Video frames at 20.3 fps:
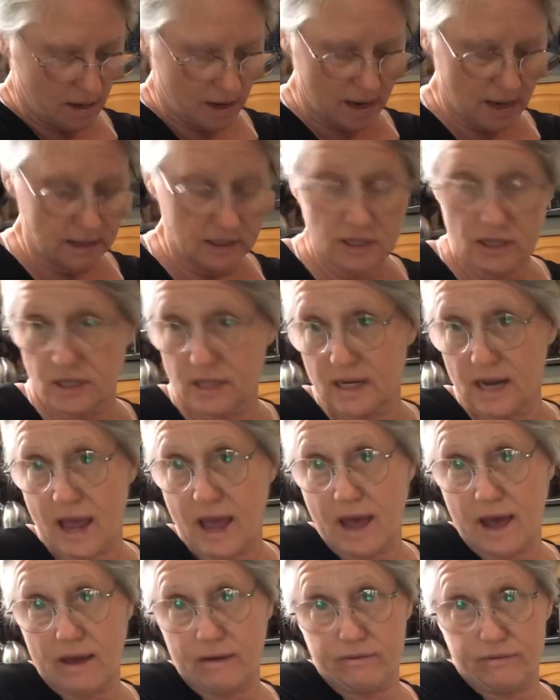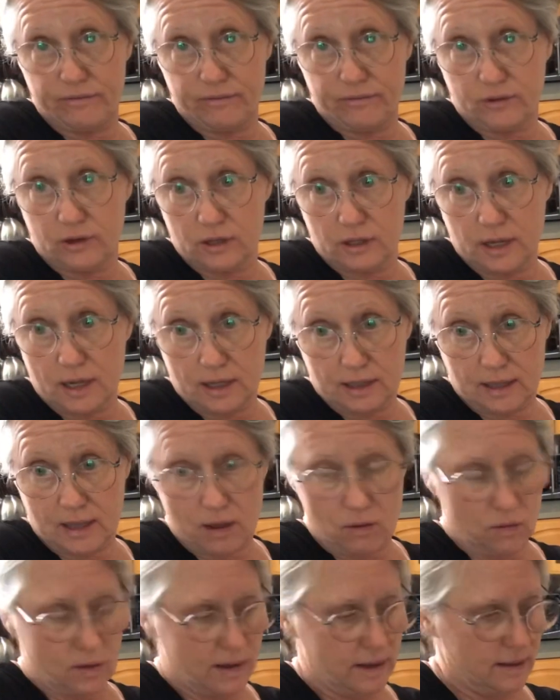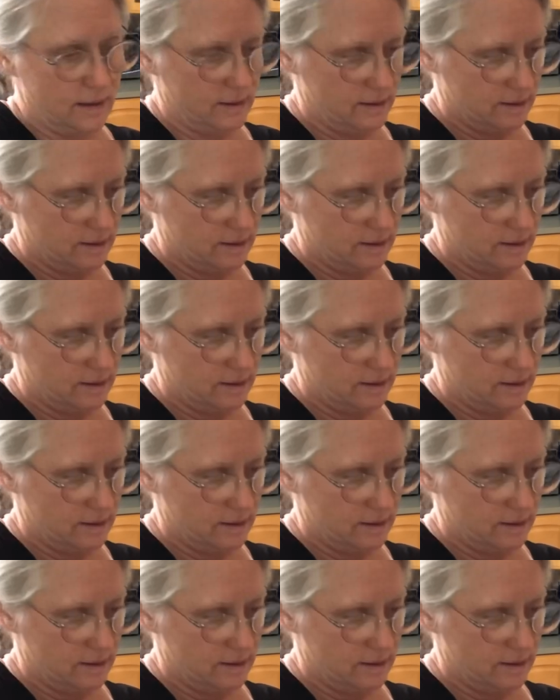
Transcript: I just have good luck that way.